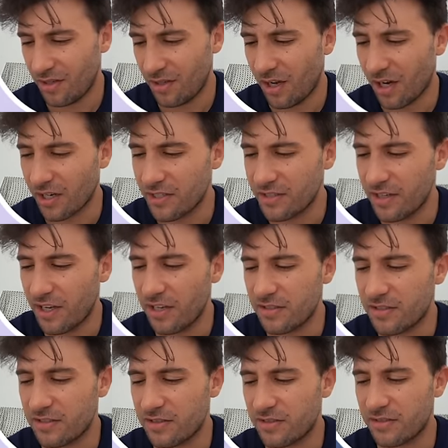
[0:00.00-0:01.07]
I'm gonna say
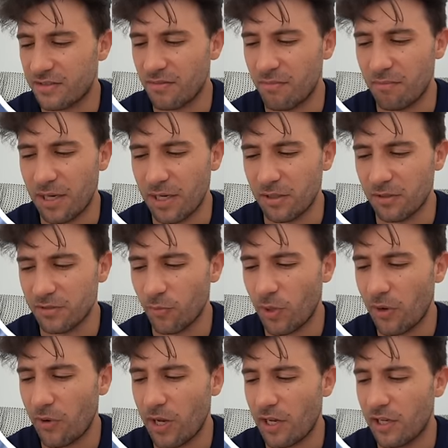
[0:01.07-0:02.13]
it's metal. Wait,
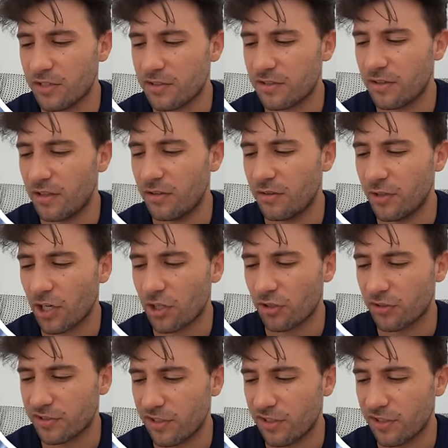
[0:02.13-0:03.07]
wait, it's Knuckles,